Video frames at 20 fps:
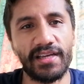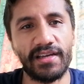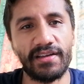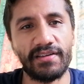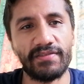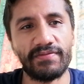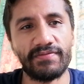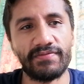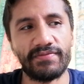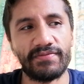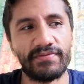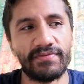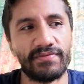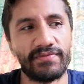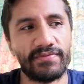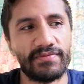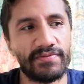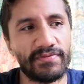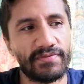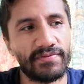that,
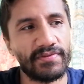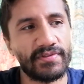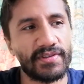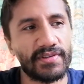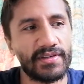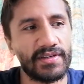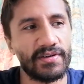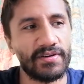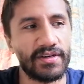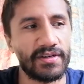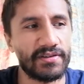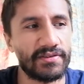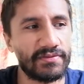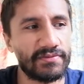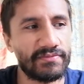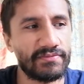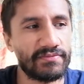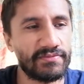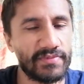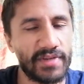well,
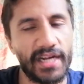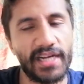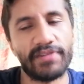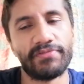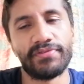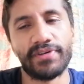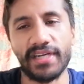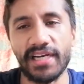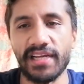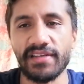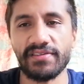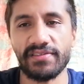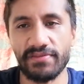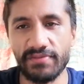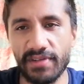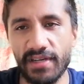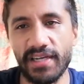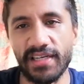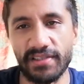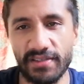I
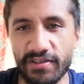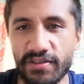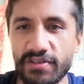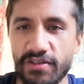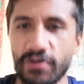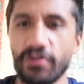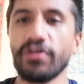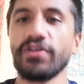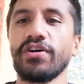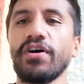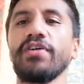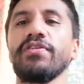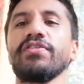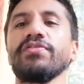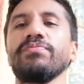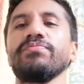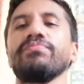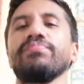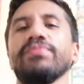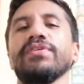caught
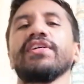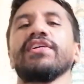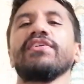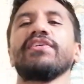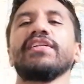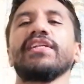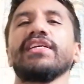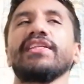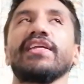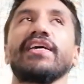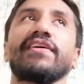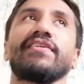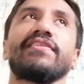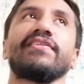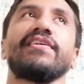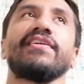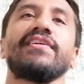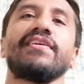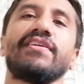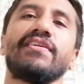on pretty early that
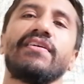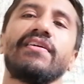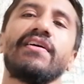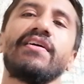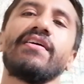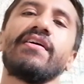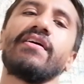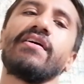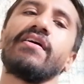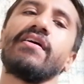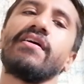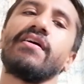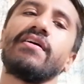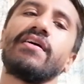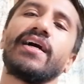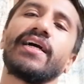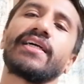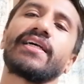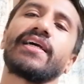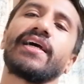
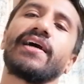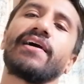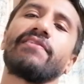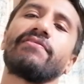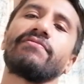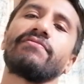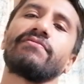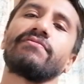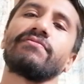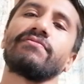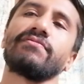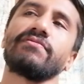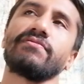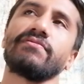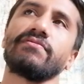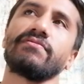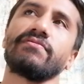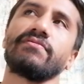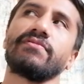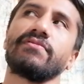I can't
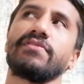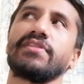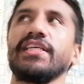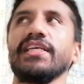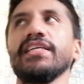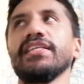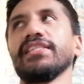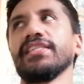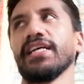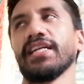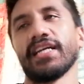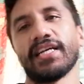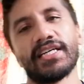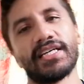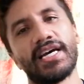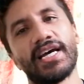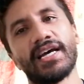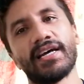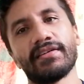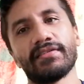teach and I
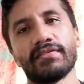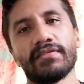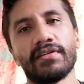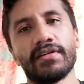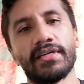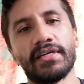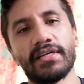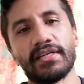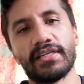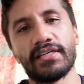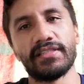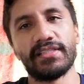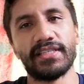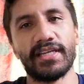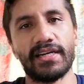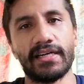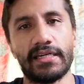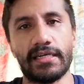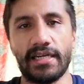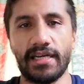can't
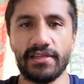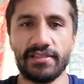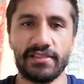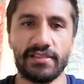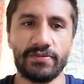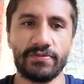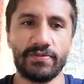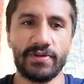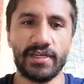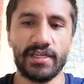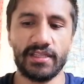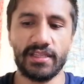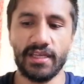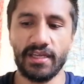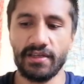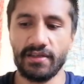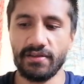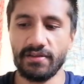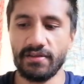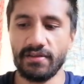conduct class the way
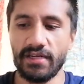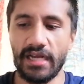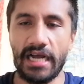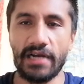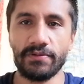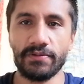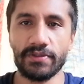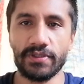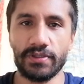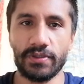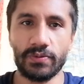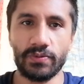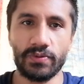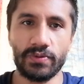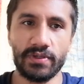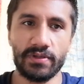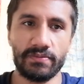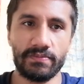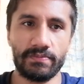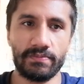that I would
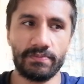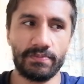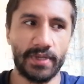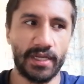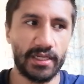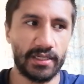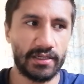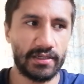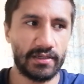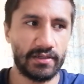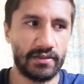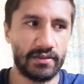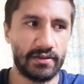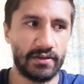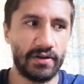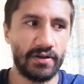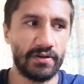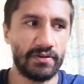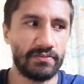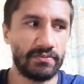do it back
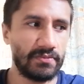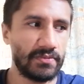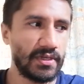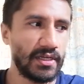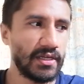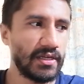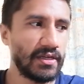home.